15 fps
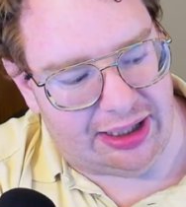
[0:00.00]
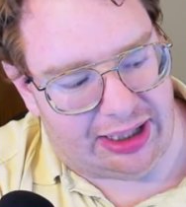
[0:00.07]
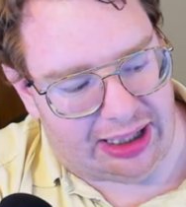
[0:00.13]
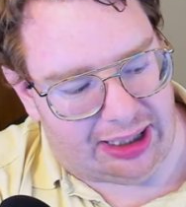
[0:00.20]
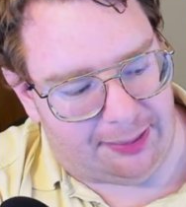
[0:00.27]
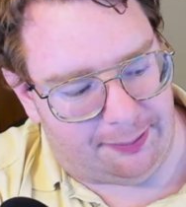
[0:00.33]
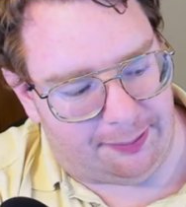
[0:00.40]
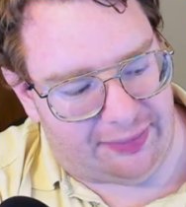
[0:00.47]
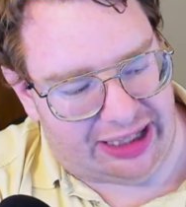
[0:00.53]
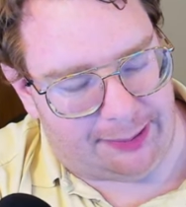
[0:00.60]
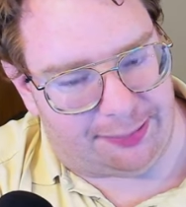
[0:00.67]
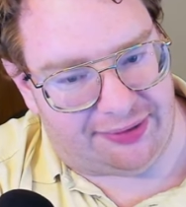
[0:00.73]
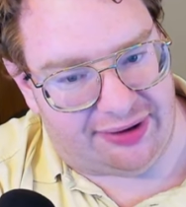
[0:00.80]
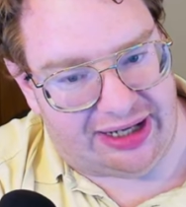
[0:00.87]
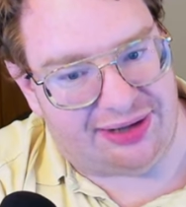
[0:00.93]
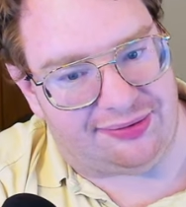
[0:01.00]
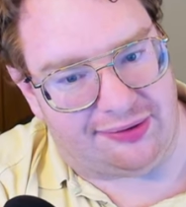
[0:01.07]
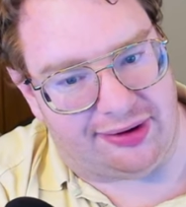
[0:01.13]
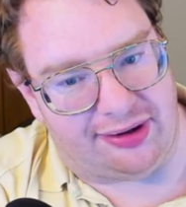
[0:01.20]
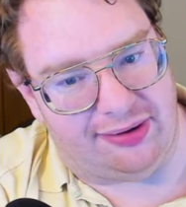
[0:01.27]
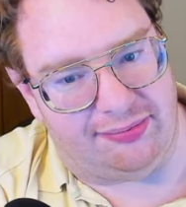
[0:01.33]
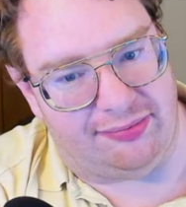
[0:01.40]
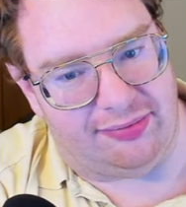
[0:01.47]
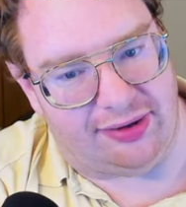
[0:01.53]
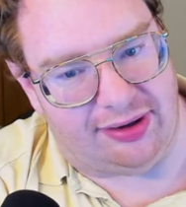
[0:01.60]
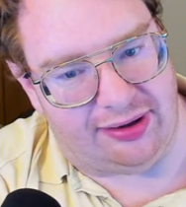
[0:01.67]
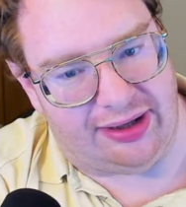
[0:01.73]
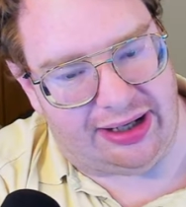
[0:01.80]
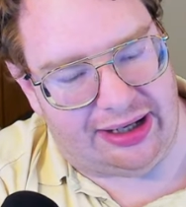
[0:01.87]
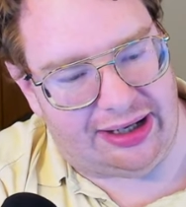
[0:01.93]
a plethora,
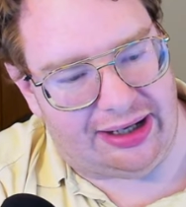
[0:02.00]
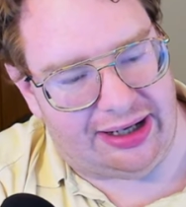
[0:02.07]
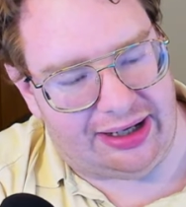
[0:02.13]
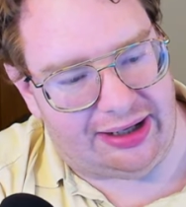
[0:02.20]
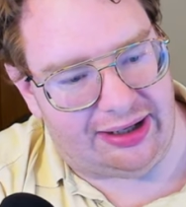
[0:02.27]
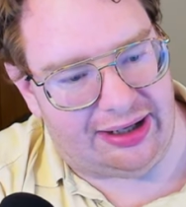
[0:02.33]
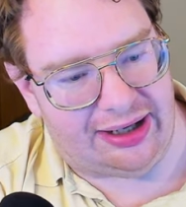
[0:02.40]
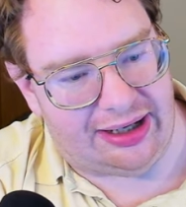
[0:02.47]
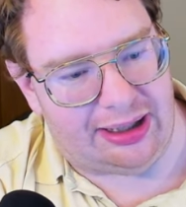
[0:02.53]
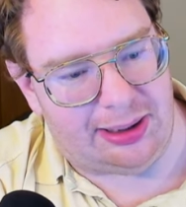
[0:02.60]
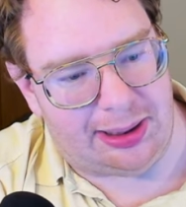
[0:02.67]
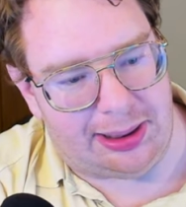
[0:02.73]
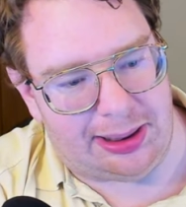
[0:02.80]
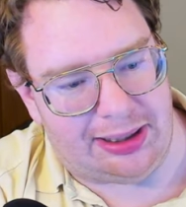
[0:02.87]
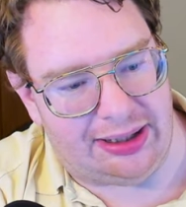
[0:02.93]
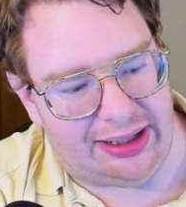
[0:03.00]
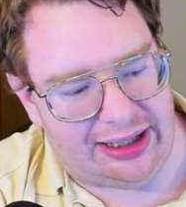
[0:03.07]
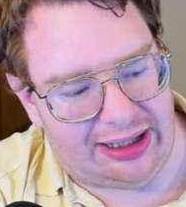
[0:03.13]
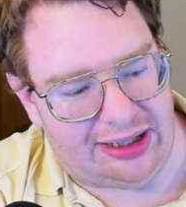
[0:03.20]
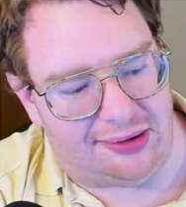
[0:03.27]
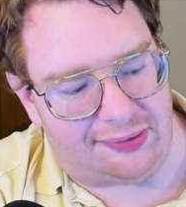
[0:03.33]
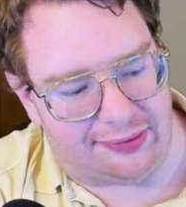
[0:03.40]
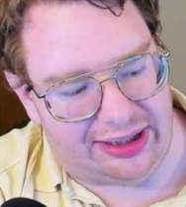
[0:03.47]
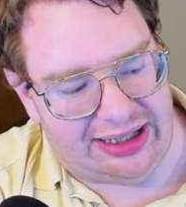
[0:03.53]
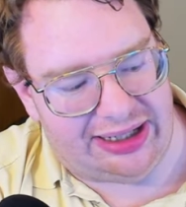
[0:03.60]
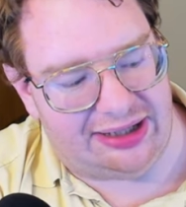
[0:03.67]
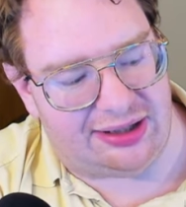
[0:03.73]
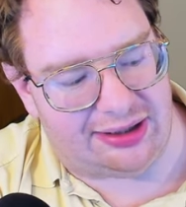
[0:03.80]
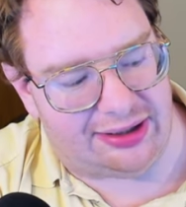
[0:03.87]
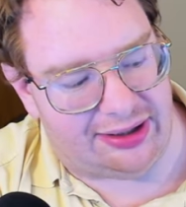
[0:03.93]
a great